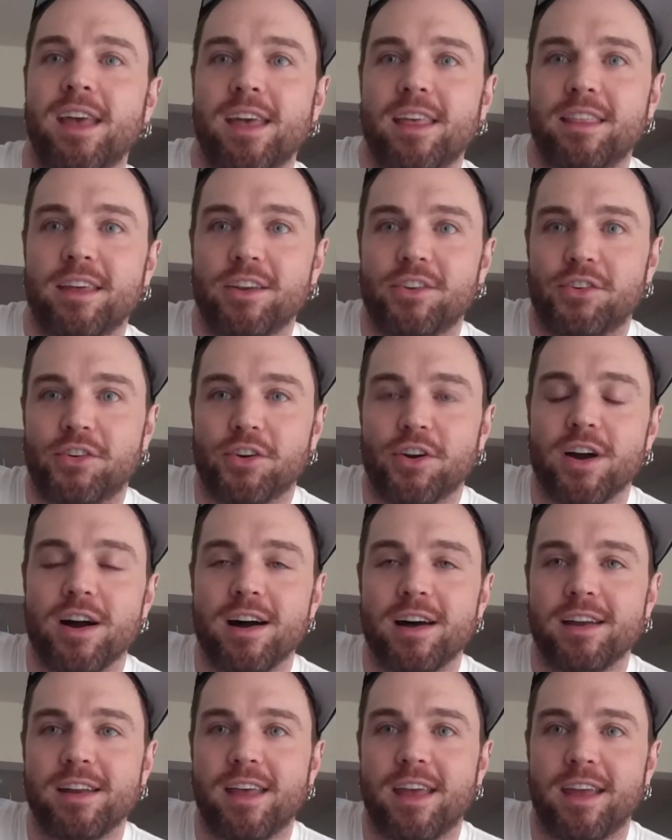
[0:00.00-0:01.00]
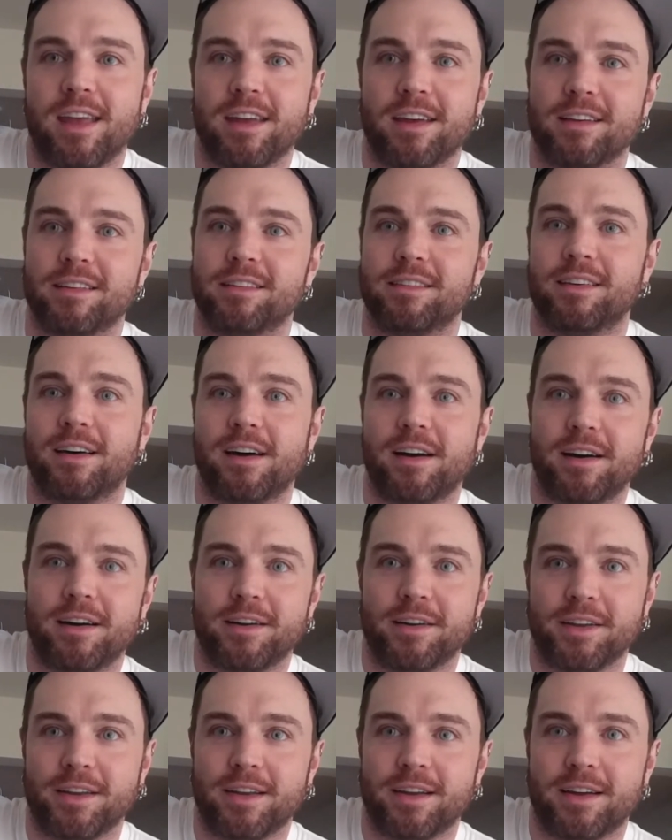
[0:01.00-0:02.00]
that you're on, and
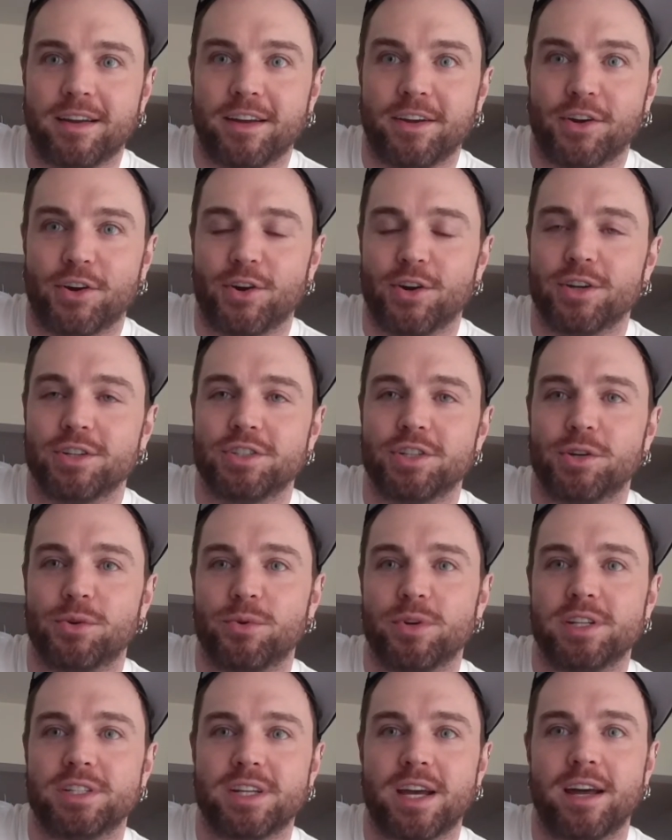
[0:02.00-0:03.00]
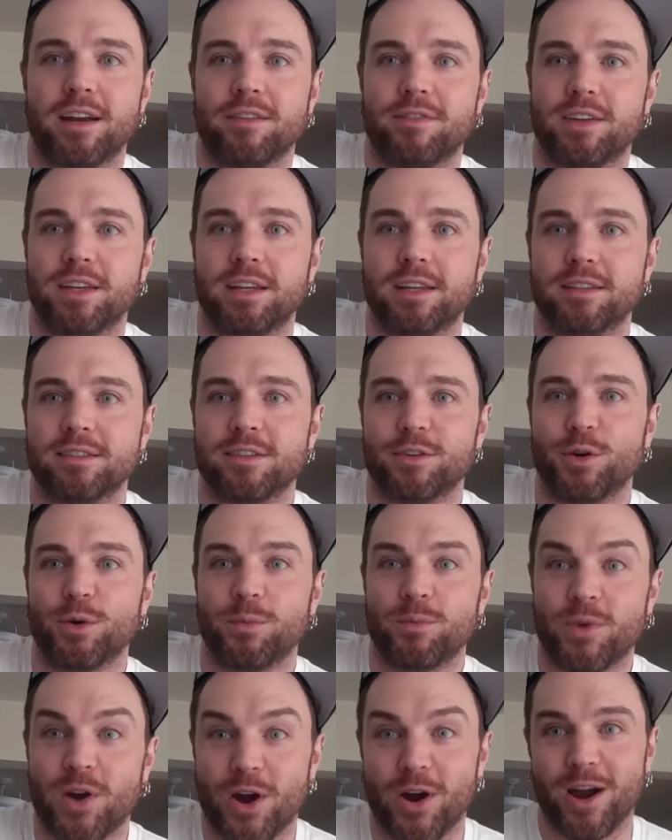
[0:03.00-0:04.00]
I encourage you to reach out if you need to.
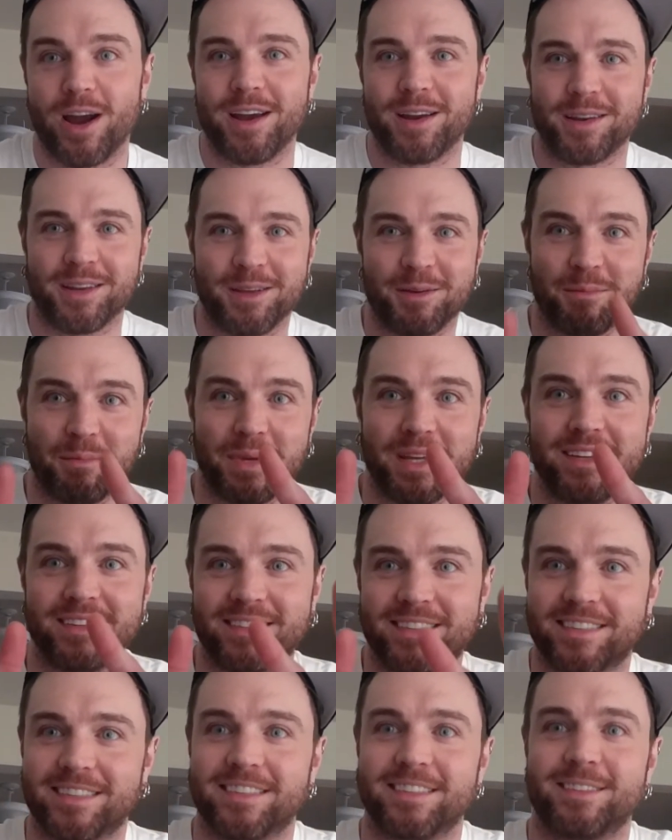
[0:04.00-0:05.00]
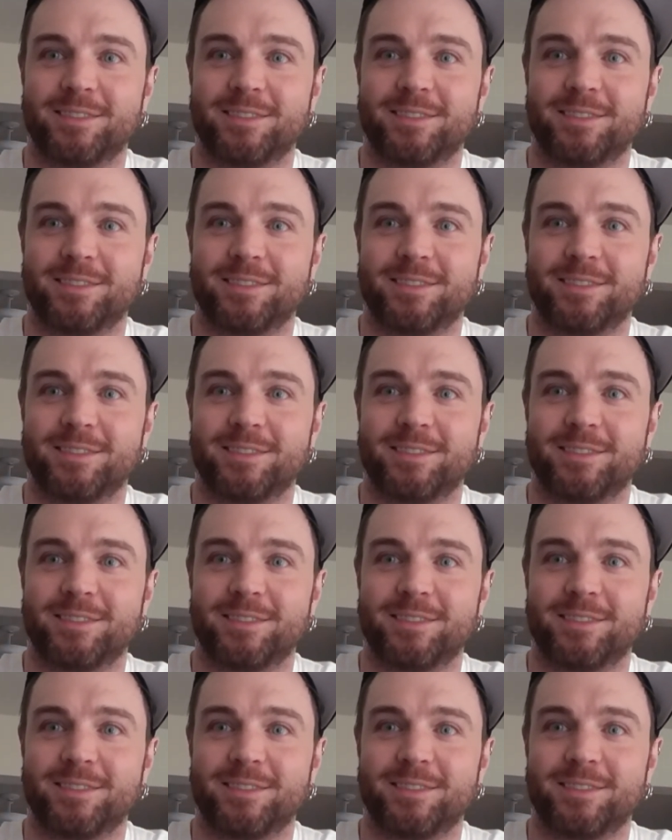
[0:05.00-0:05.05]
Alright, peace.